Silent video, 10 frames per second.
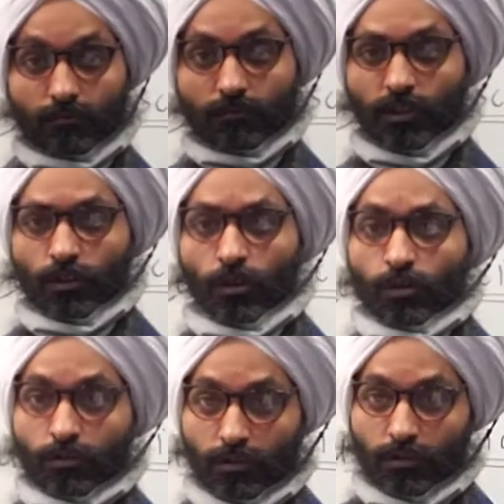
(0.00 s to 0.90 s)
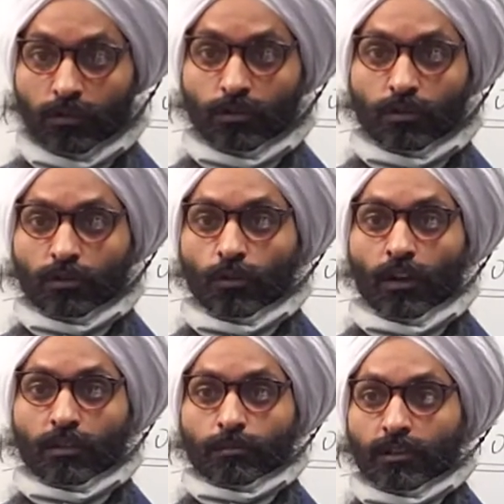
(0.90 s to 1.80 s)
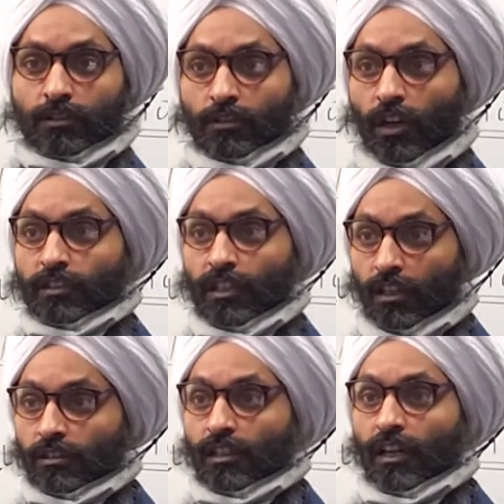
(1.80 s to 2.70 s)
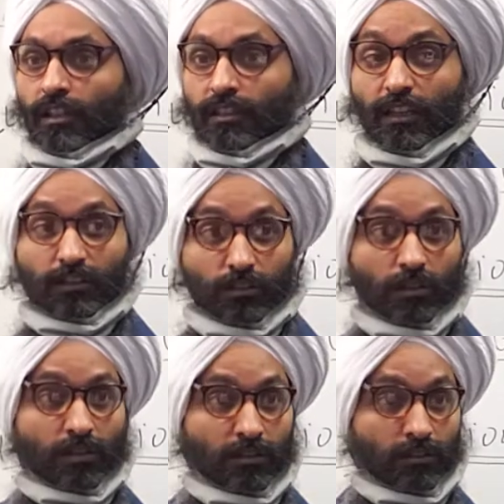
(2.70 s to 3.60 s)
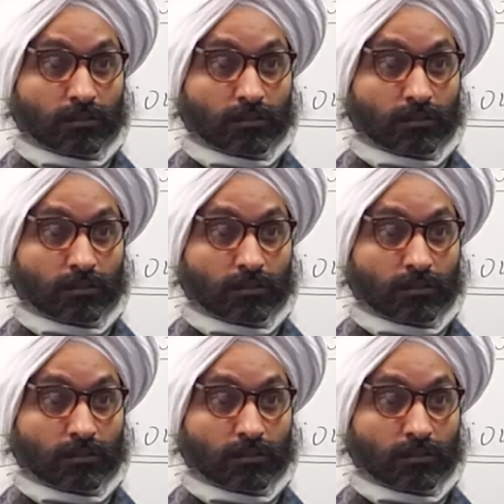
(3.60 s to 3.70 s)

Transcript: You want to be not yelled at, and that's good.